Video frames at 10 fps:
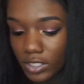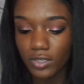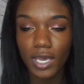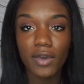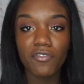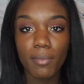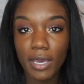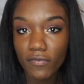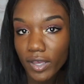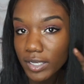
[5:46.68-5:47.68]
Okay, so I have on
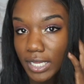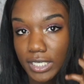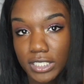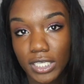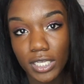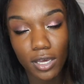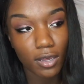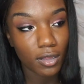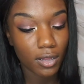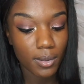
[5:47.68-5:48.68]
my foundation.
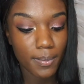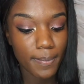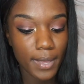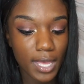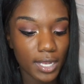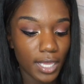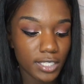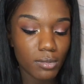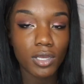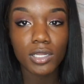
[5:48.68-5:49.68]
Um, next
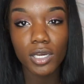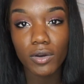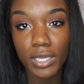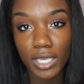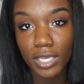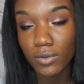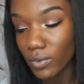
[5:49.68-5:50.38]
I'm gonna go in